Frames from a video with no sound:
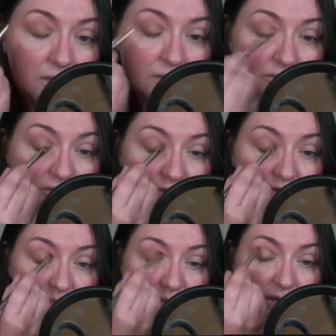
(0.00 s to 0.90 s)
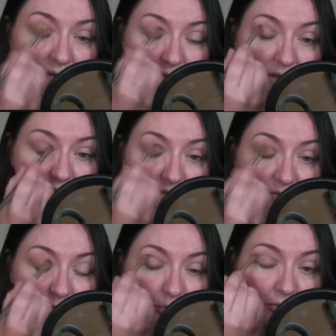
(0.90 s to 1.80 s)
This is going to be a sort of
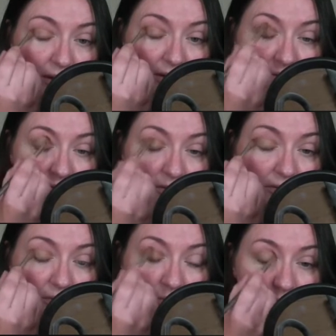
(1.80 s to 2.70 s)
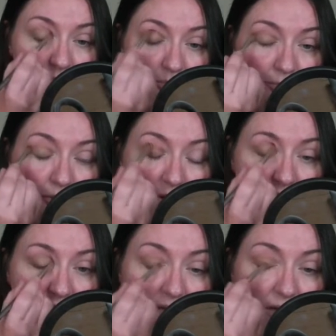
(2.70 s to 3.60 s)
a brown,
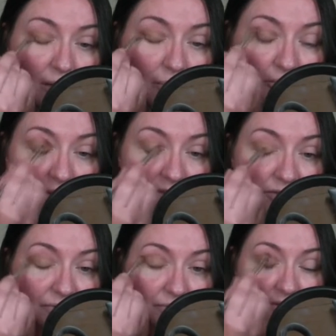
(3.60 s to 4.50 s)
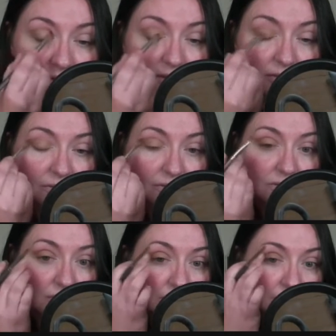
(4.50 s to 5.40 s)
bronzy, coppery sort of look.
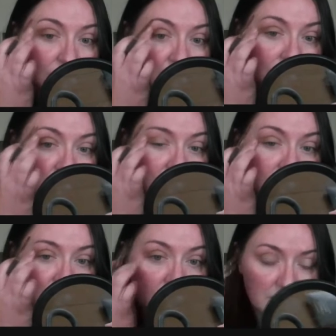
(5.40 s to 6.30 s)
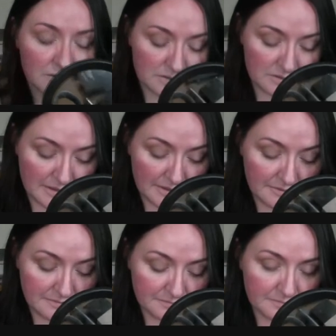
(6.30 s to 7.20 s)
So that's
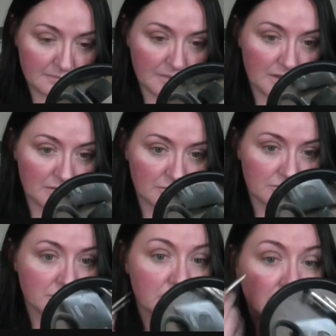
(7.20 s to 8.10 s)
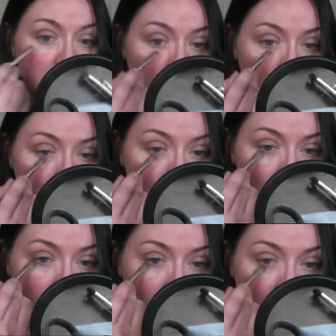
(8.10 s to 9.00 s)
there. And I'm also going to
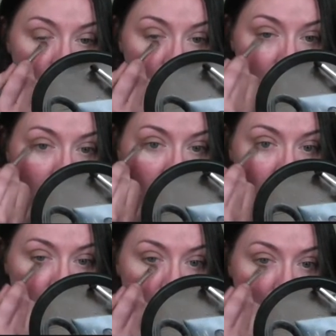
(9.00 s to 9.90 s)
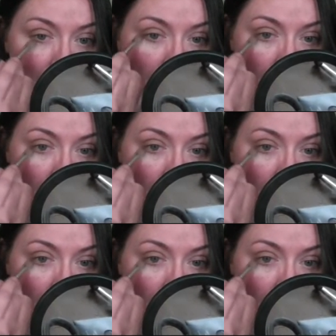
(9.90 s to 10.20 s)
put that under my eye as well.